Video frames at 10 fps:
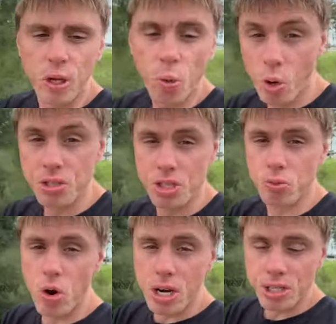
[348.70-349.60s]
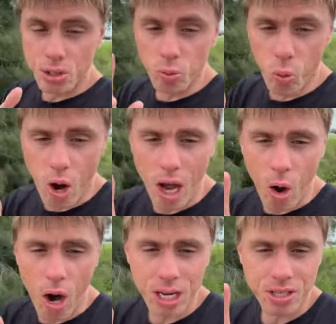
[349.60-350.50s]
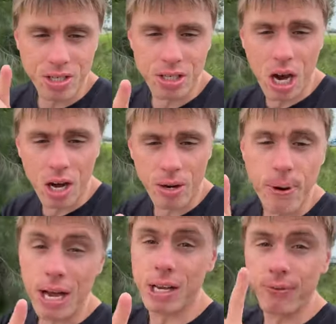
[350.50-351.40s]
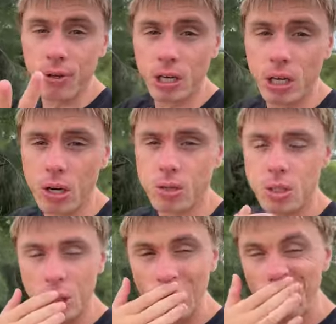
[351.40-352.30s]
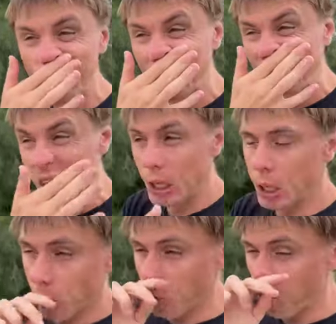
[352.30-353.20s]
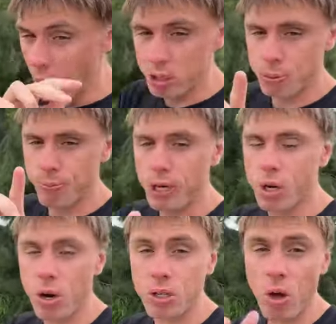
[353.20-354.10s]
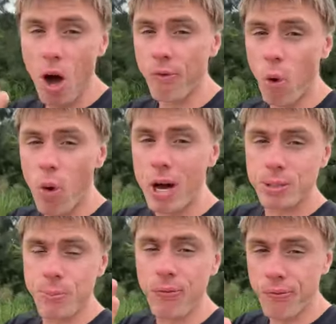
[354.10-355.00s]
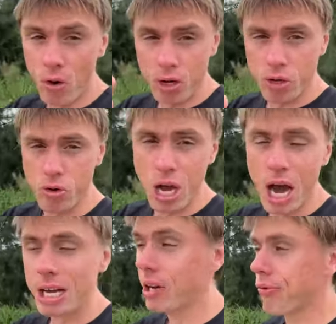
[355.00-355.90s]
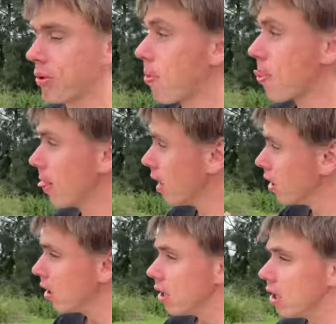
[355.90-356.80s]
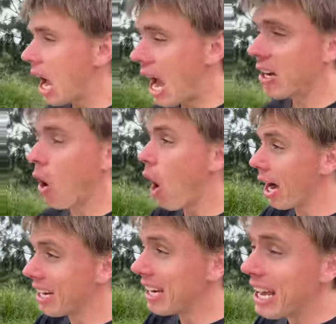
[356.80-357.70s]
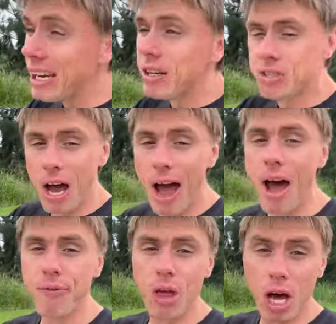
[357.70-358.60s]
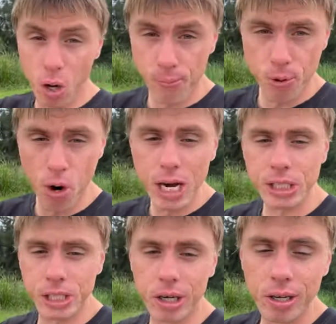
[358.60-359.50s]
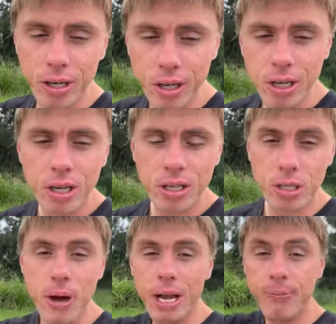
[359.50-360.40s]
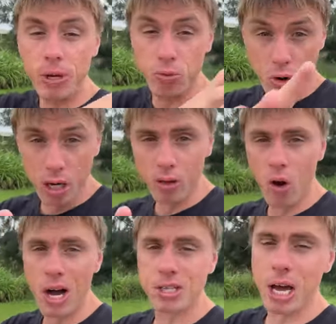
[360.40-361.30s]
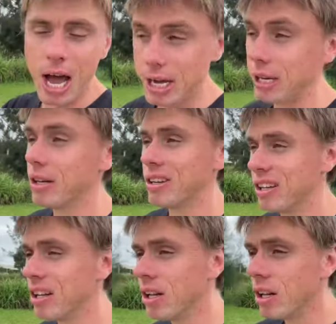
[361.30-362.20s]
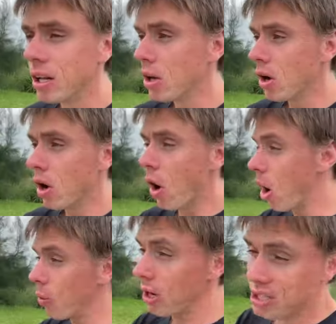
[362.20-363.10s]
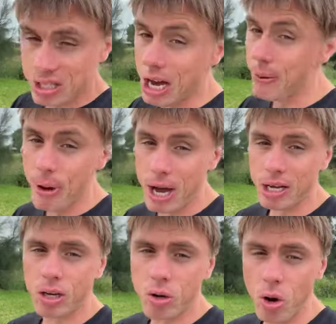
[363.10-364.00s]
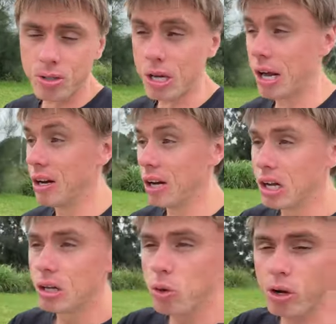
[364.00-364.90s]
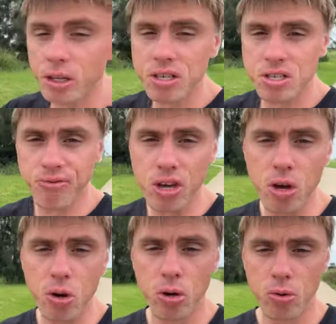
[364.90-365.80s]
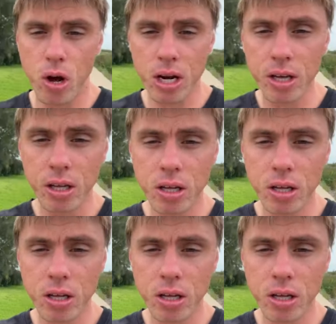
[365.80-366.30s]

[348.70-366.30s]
was the reason why I started making videos was because I've always been very creative and I needed to have that operation to make me realize hey, I to start making content. Look at this view. Ready?